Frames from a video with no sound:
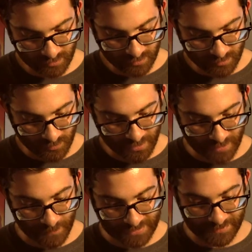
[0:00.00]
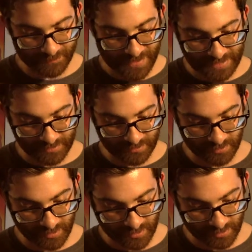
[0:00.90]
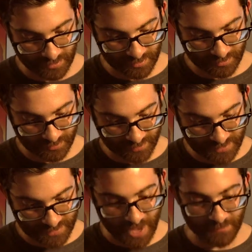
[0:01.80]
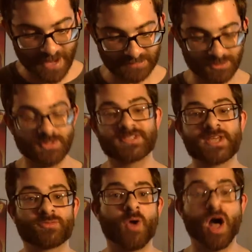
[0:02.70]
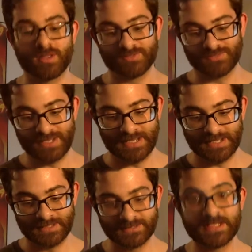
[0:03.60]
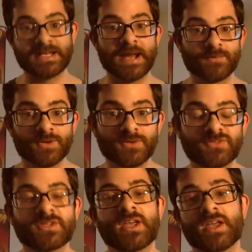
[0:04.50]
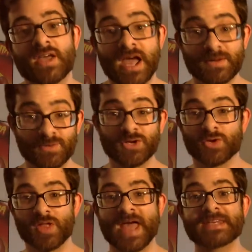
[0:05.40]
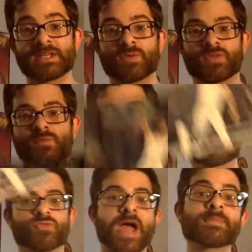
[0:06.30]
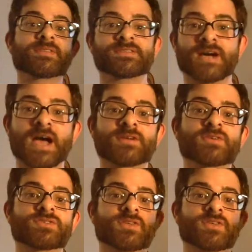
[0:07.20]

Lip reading: We have Money in the Bank, the ladder match between Seth Rollins and Dean Ambrose. Had a pretty cool ending where they're both grabbing the titles.